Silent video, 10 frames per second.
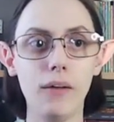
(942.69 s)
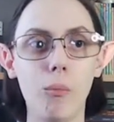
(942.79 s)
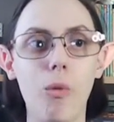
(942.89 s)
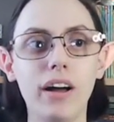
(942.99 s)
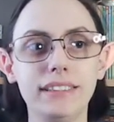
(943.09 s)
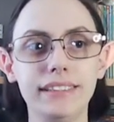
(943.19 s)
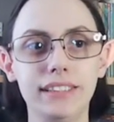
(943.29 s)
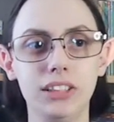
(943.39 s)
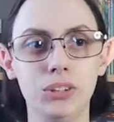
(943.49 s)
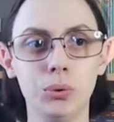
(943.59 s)
wanting
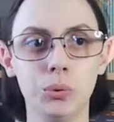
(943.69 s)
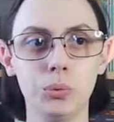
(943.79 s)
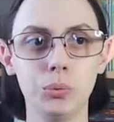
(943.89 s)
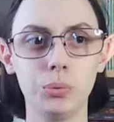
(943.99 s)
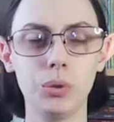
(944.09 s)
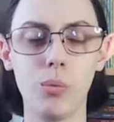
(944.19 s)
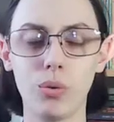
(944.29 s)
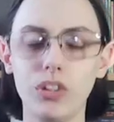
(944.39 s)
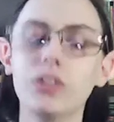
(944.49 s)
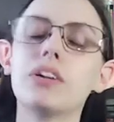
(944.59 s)
to,
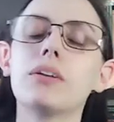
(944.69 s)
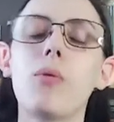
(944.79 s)
you're